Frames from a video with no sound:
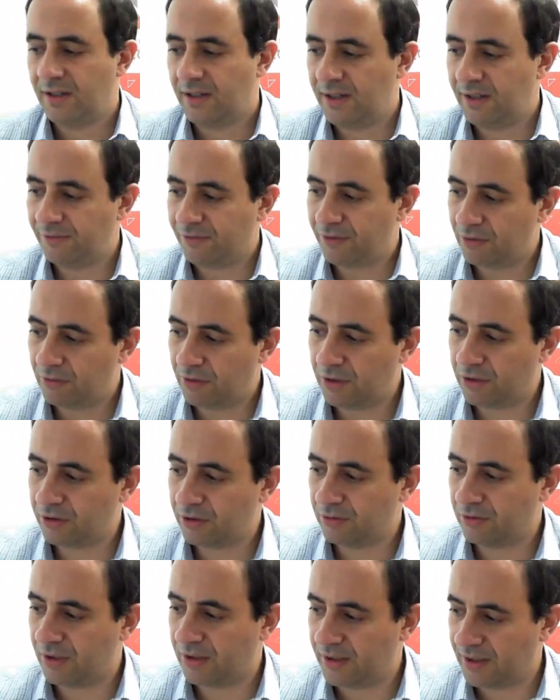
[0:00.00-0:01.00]
If you want
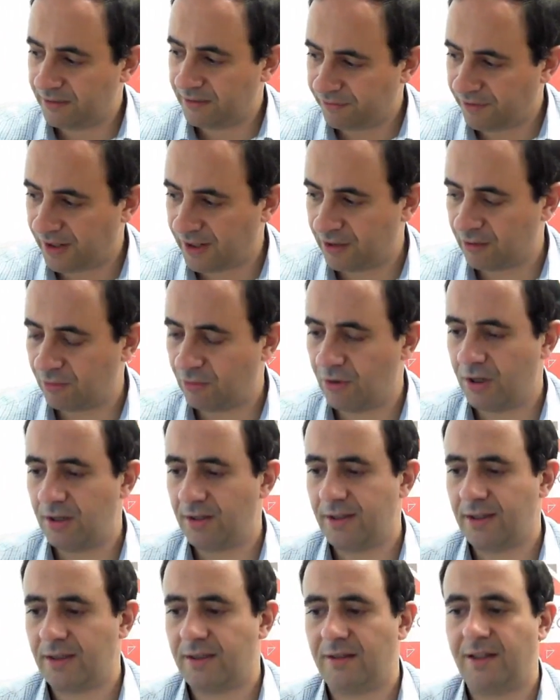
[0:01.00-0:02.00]
to run a
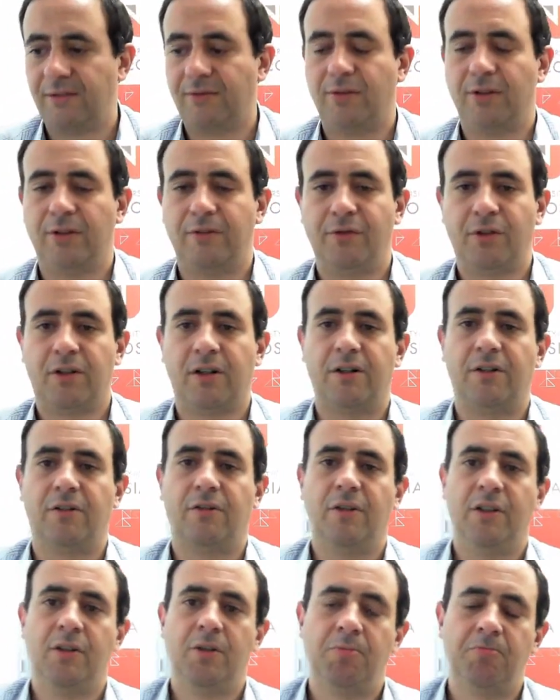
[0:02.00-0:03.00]
firewall at the level of your
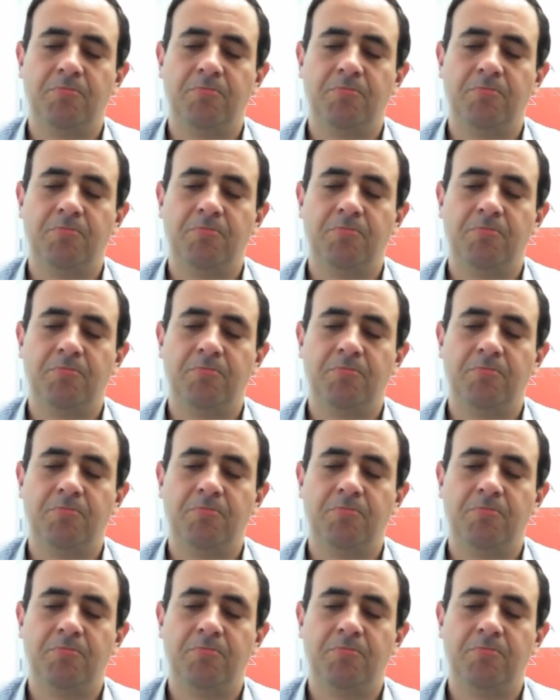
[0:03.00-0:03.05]
country,